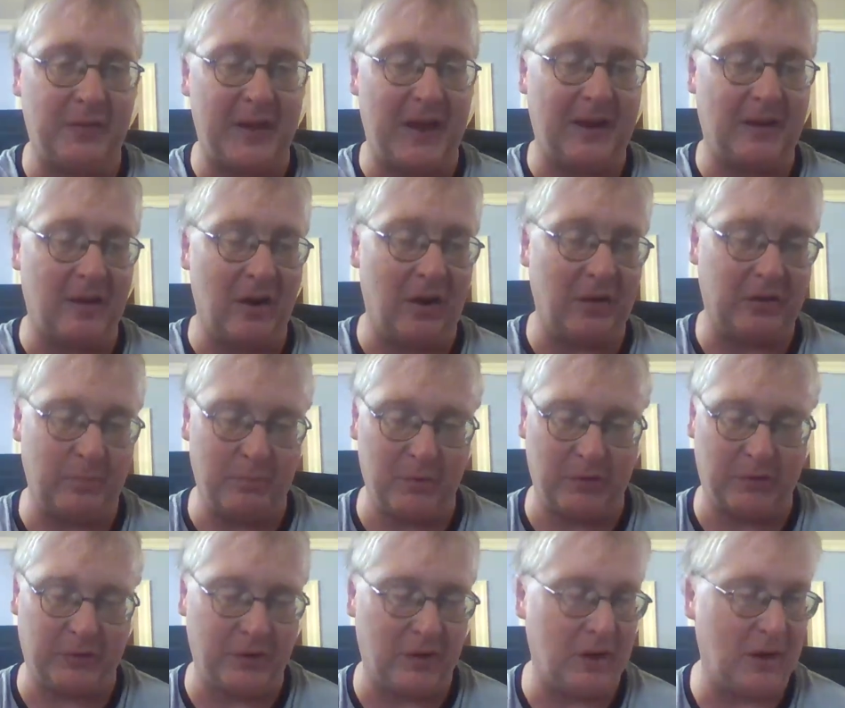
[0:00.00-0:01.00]
that costume
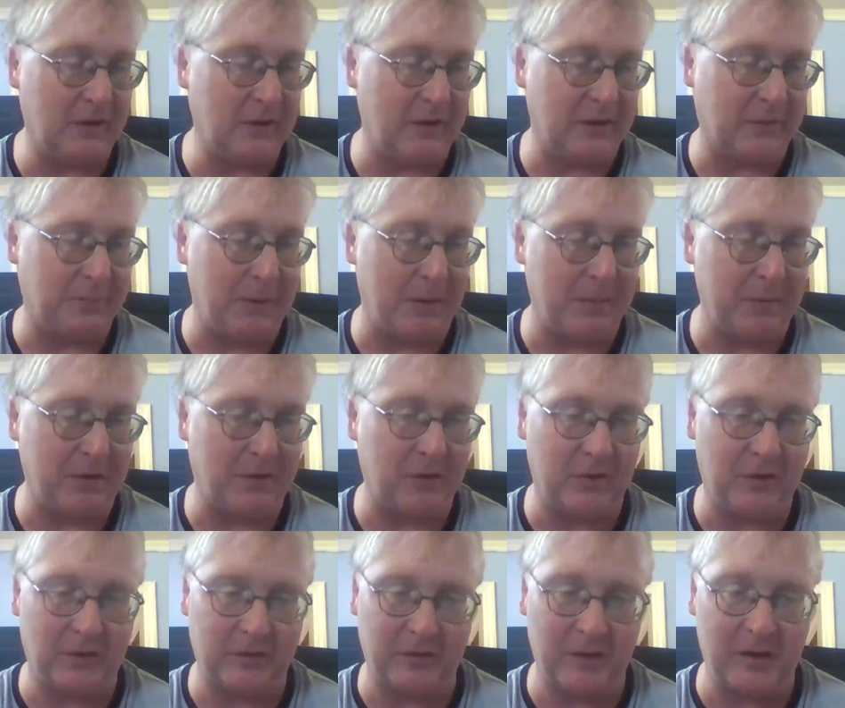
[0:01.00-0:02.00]
looks a lot like Spider-Man
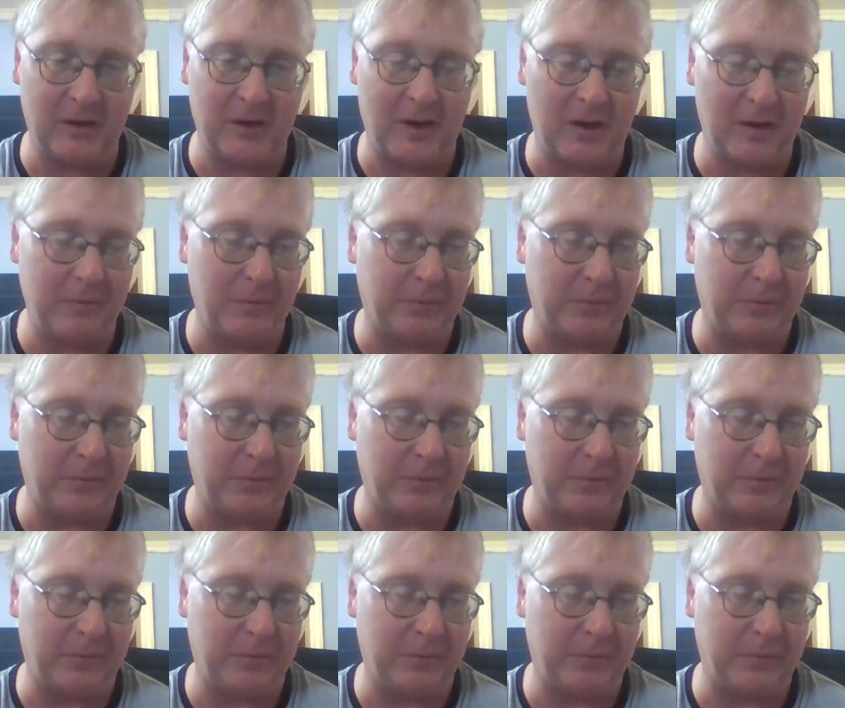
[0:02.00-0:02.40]
2009.